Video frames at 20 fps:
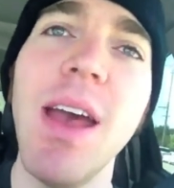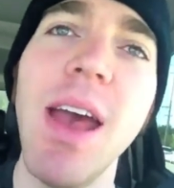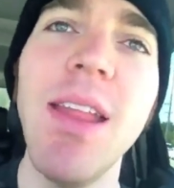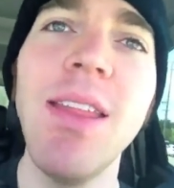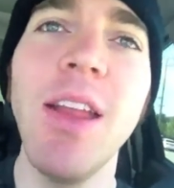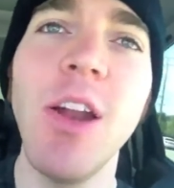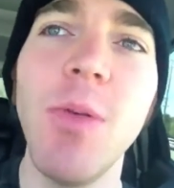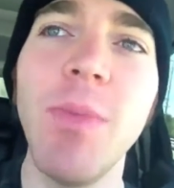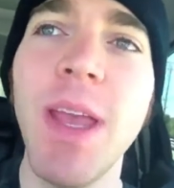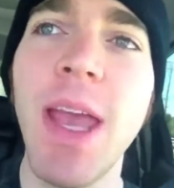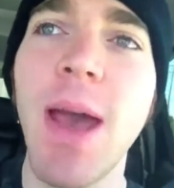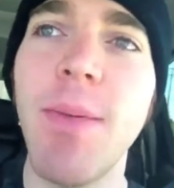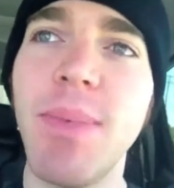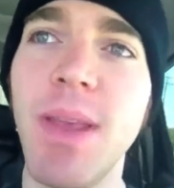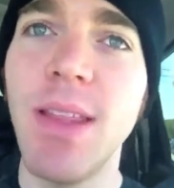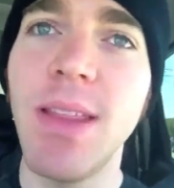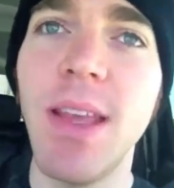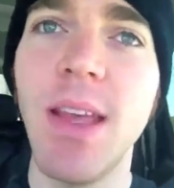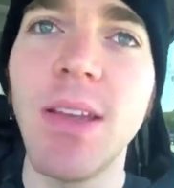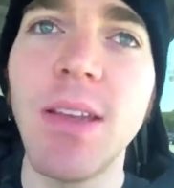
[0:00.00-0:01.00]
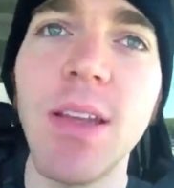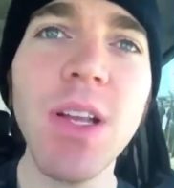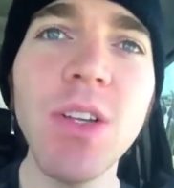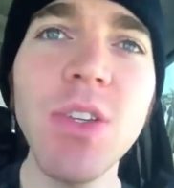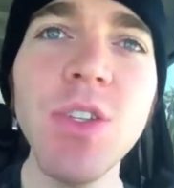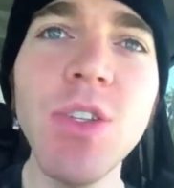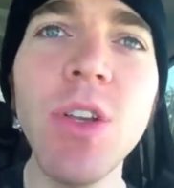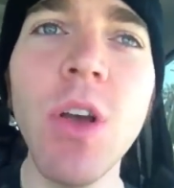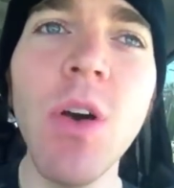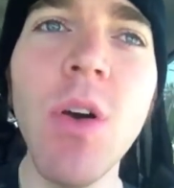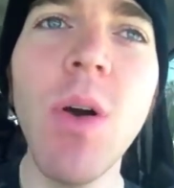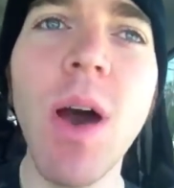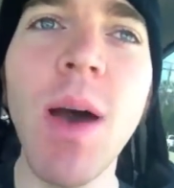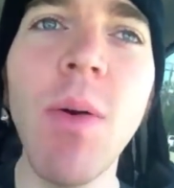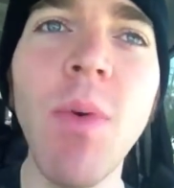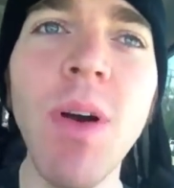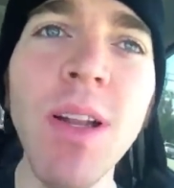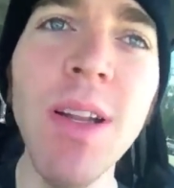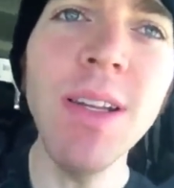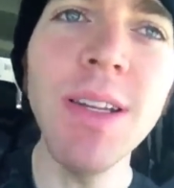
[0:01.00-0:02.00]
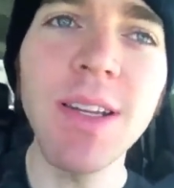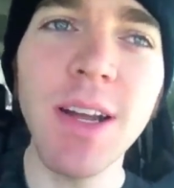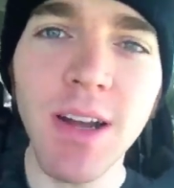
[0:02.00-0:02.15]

And then I'll be happy at the end. So I wanted to